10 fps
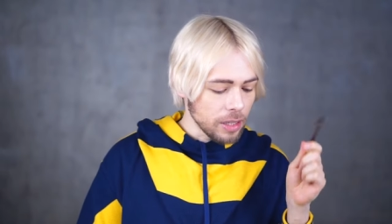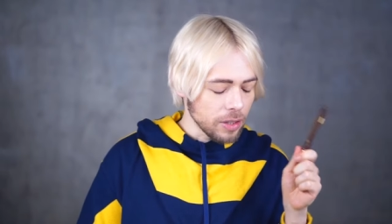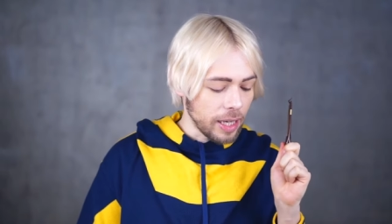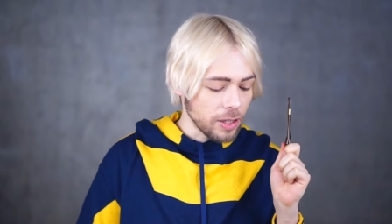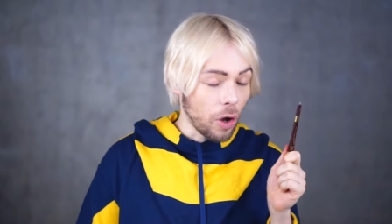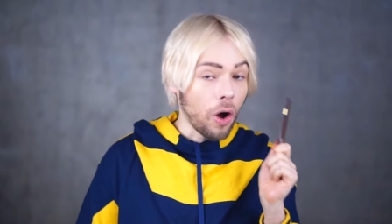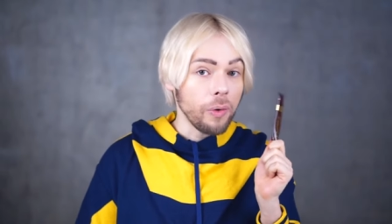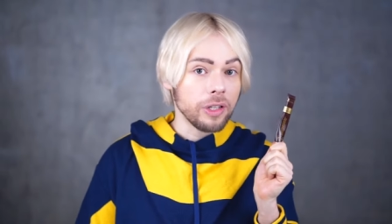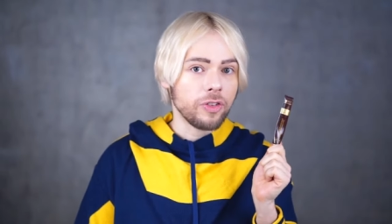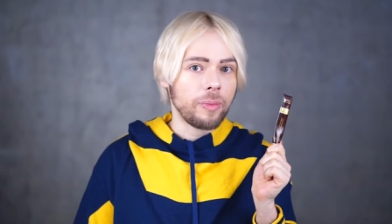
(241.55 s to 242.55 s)
So that's
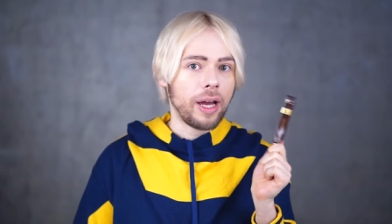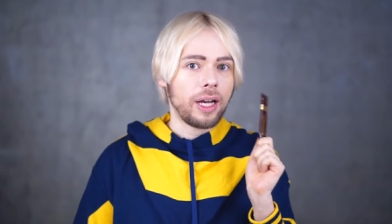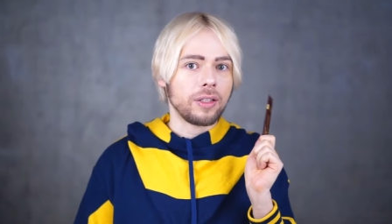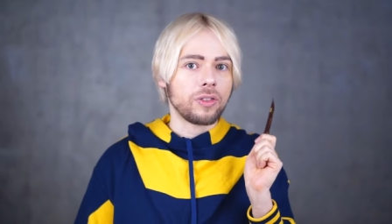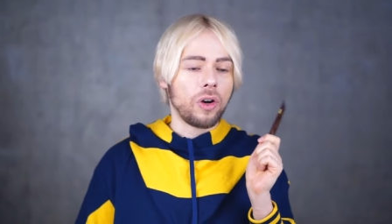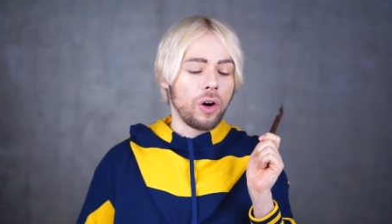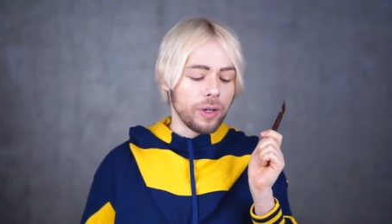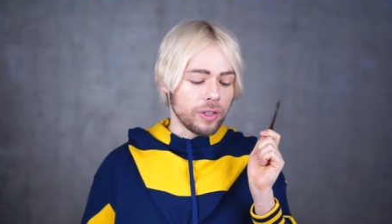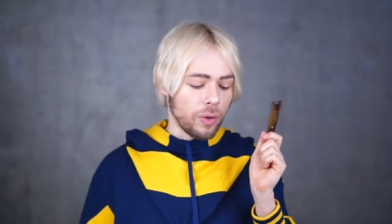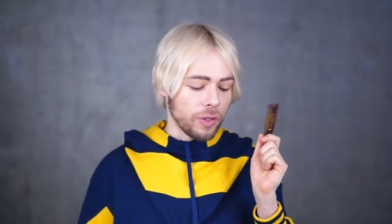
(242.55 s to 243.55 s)
always for my eyes. It's
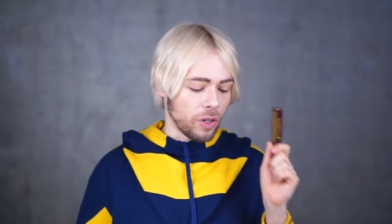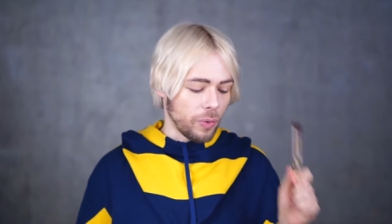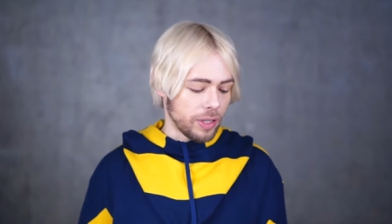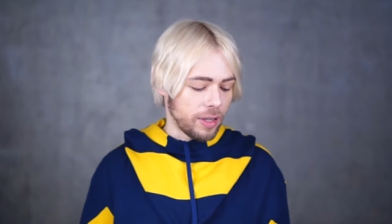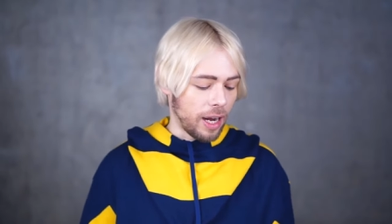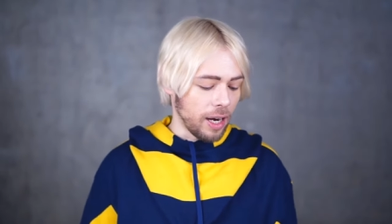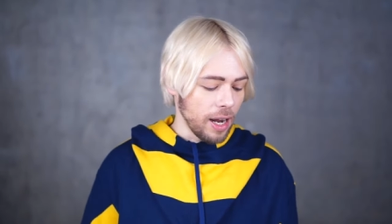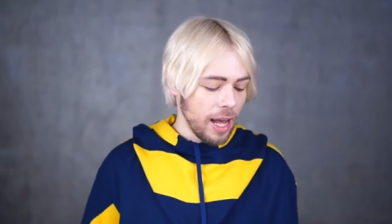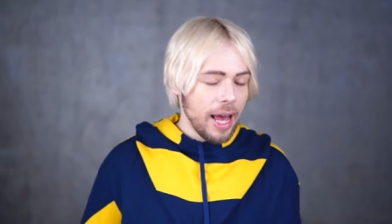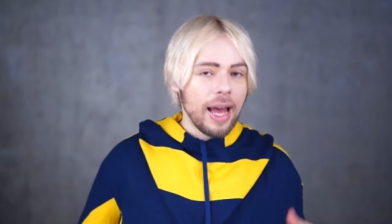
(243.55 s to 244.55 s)
always, always, always there.
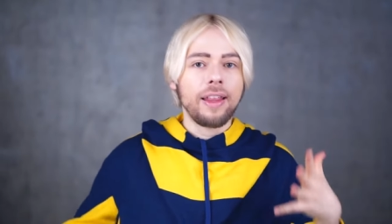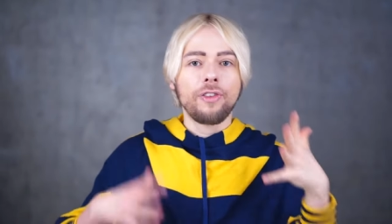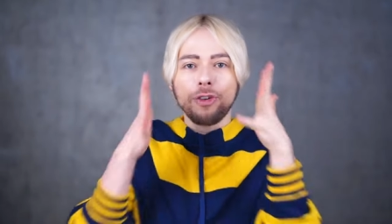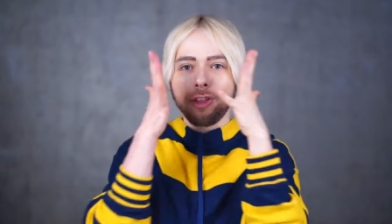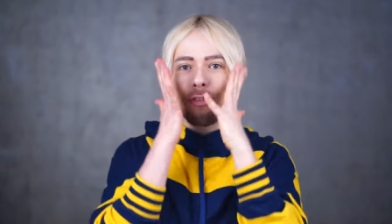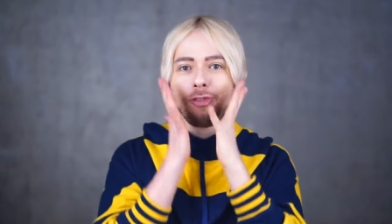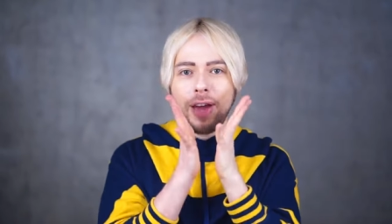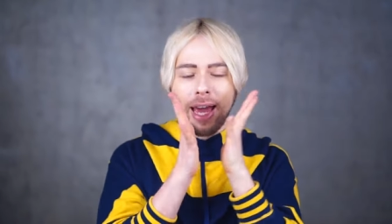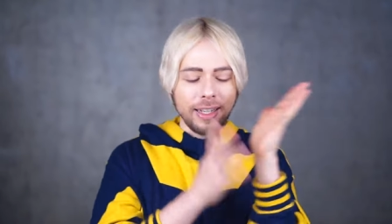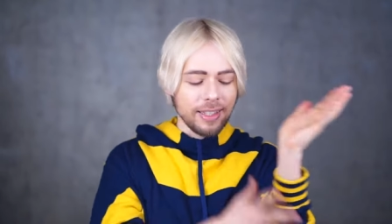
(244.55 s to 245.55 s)
And then for the
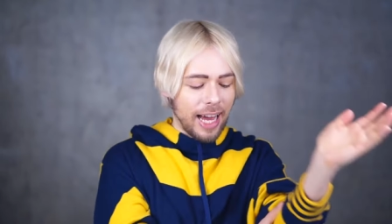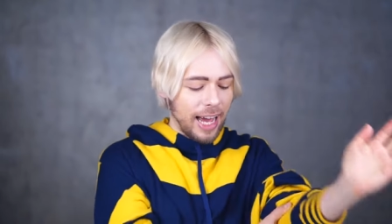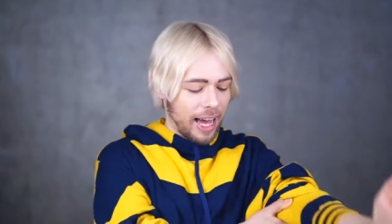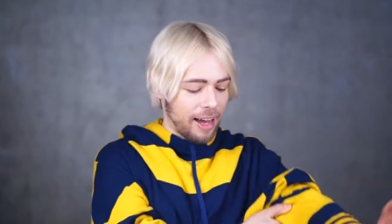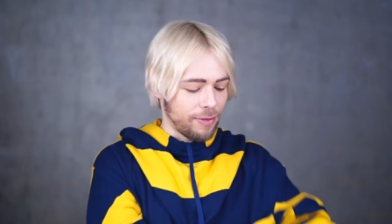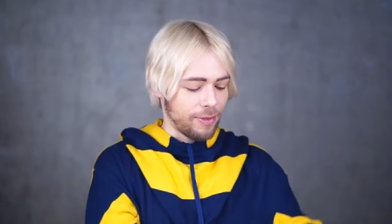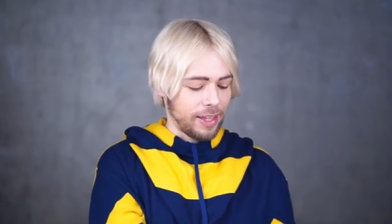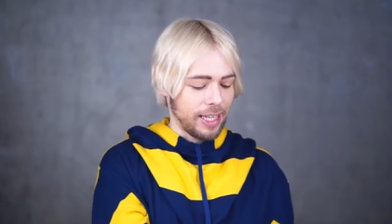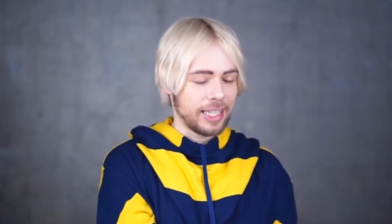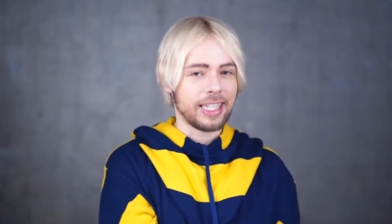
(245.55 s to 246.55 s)
face, I have
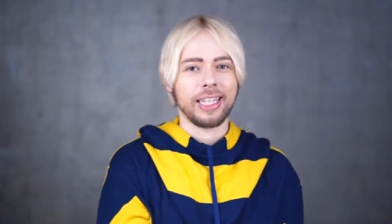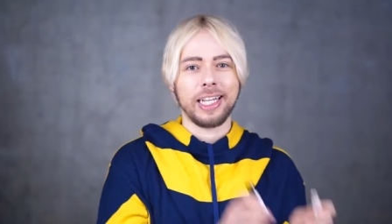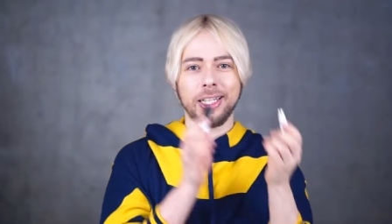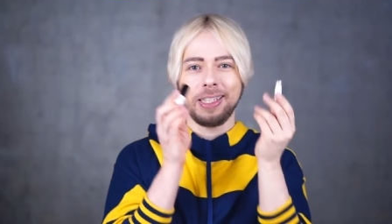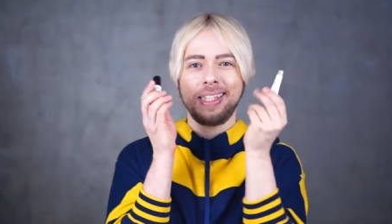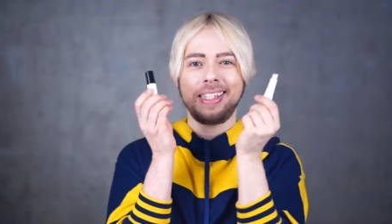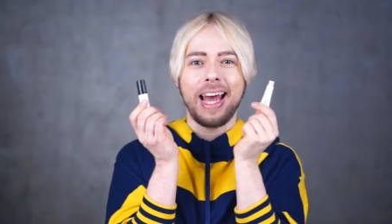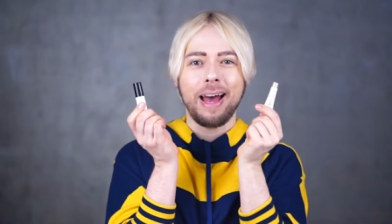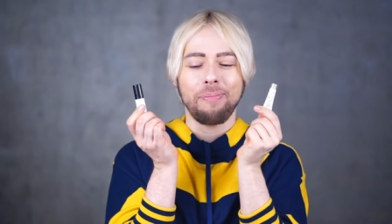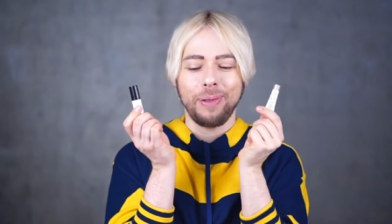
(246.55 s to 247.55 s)
these little
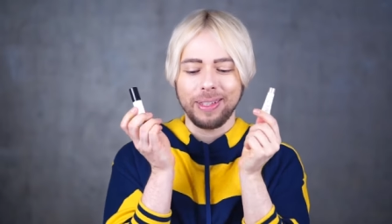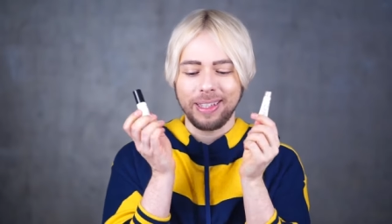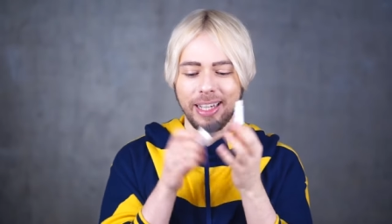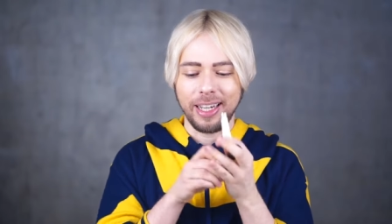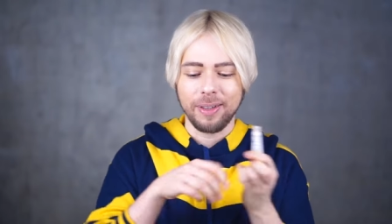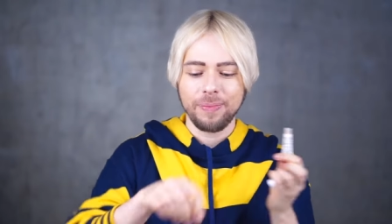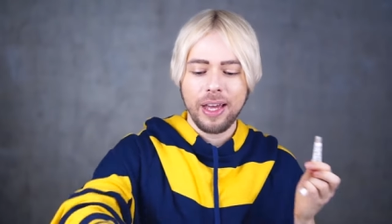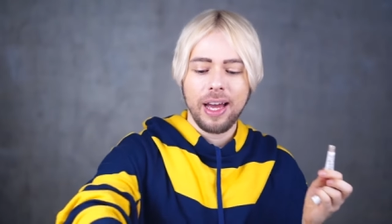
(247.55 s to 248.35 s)
samples here.